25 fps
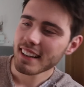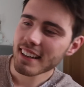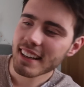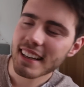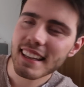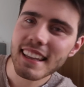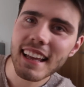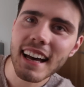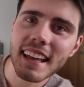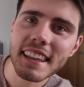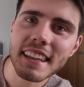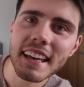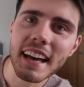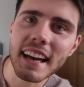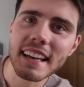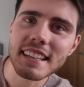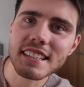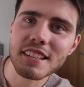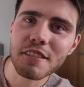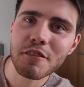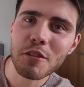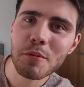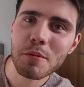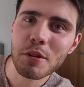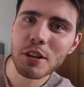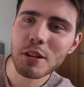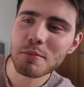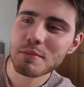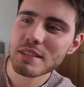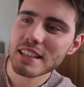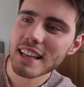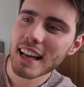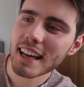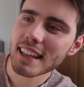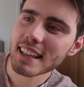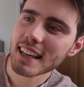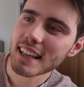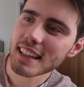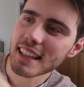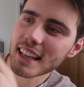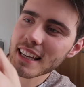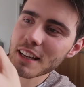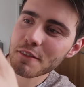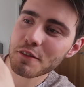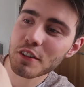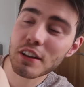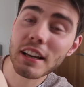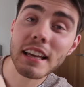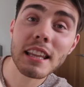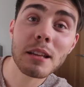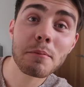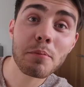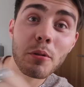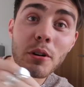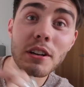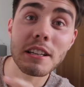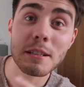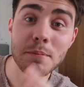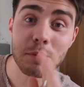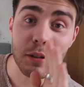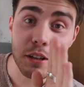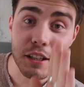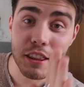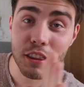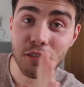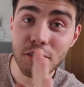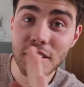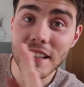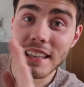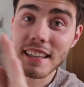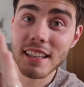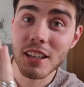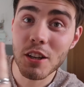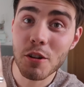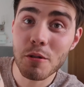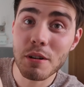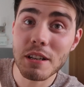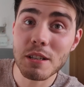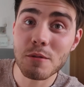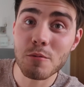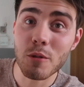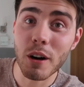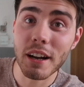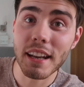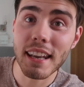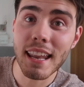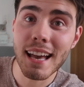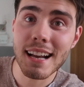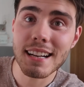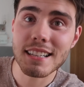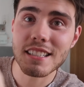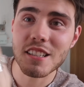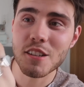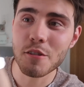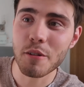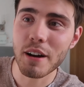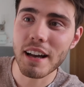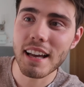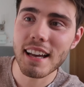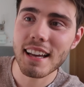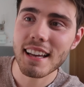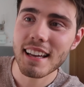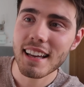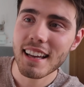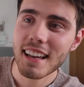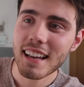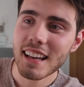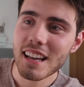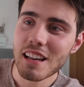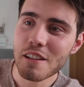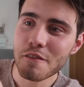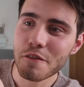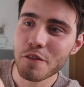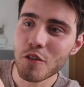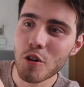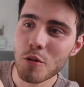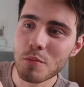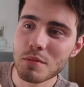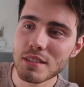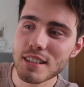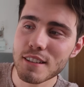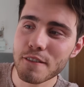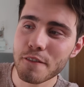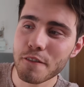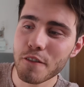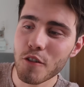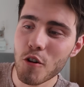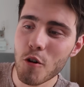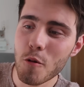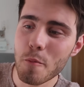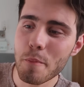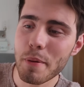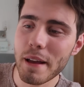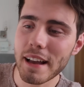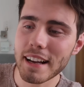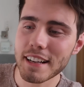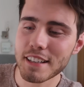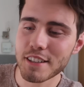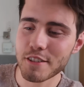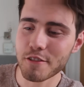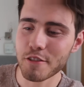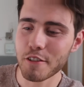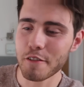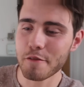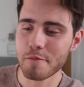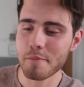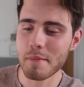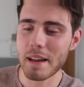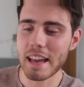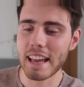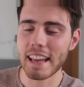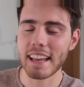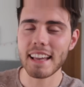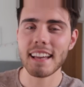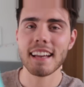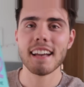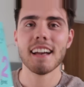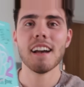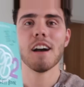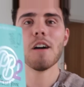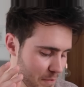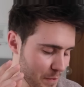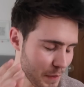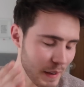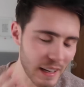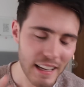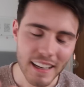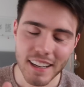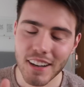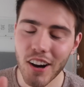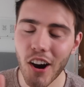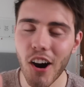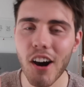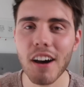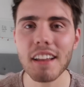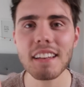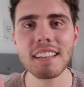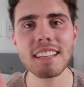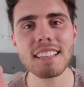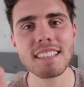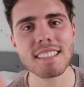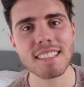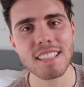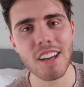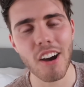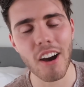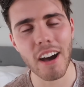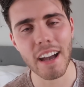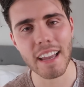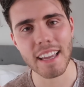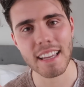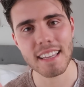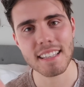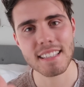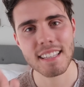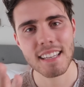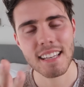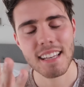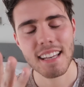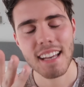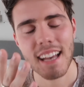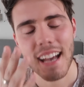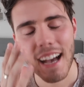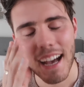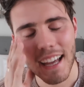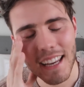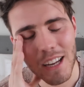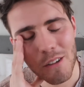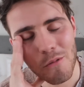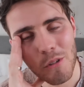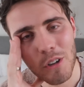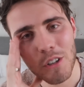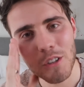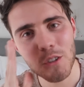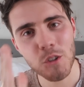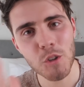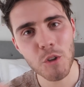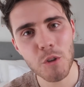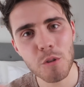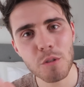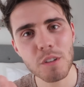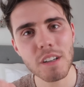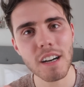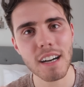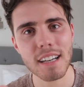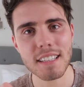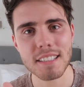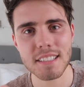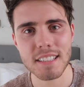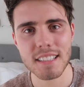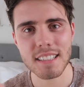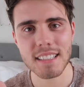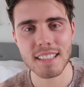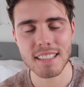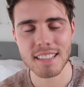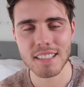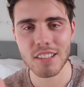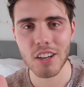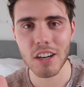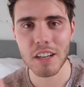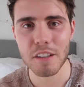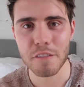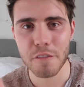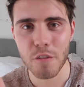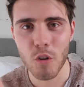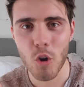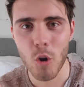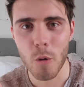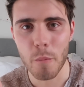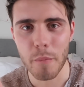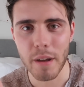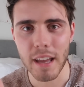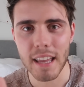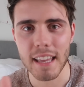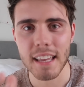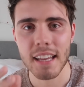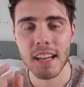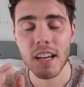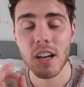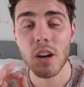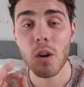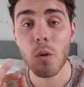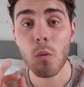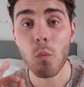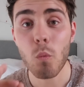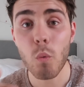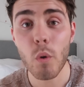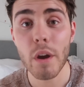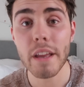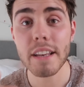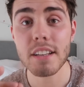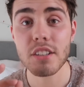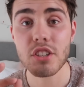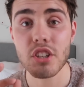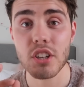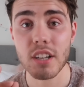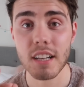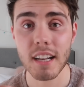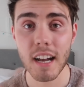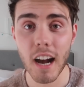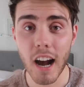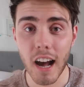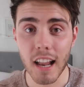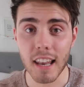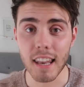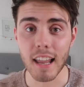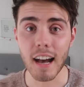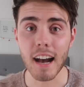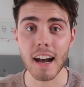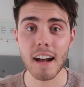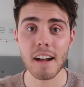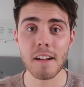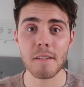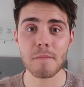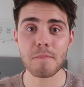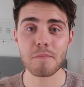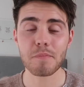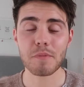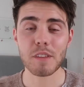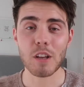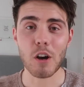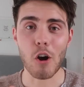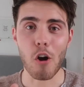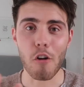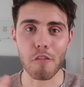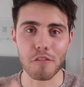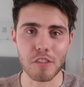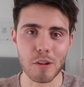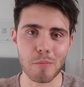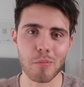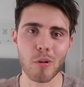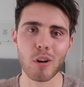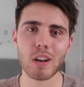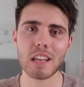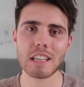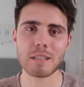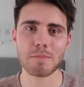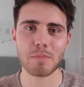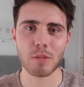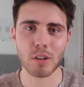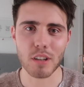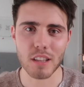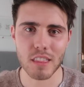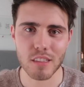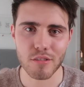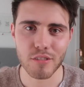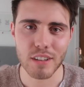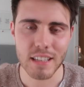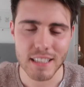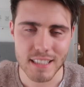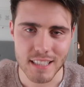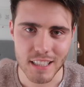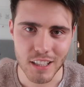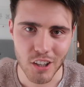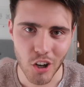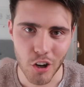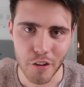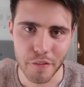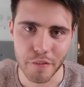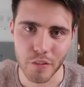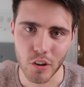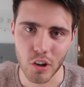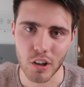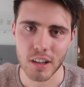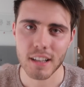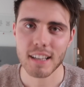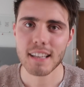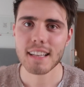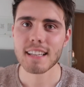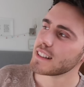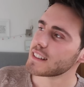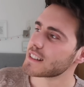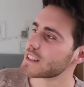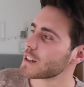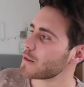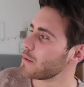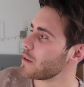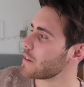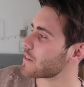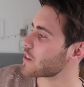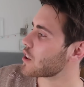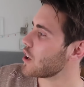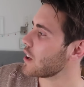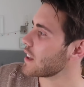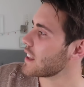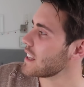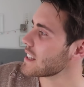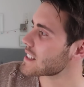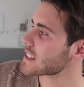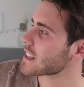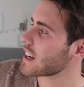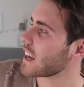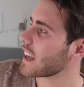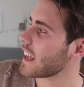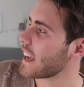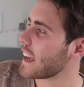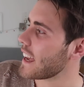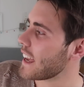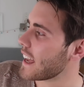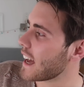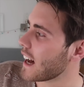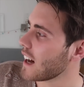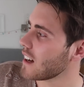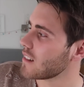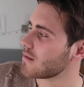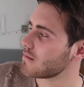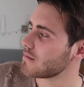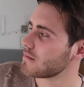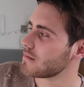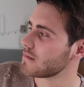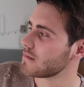Look at that there, see if you put them together and then if you get the Pointless Book 3, the newest one next to it, it forms the full picture of me. But I can't decide, and I want you guys to decide for me, which color of the Pointless Book 3 to go for. So we've got this color here,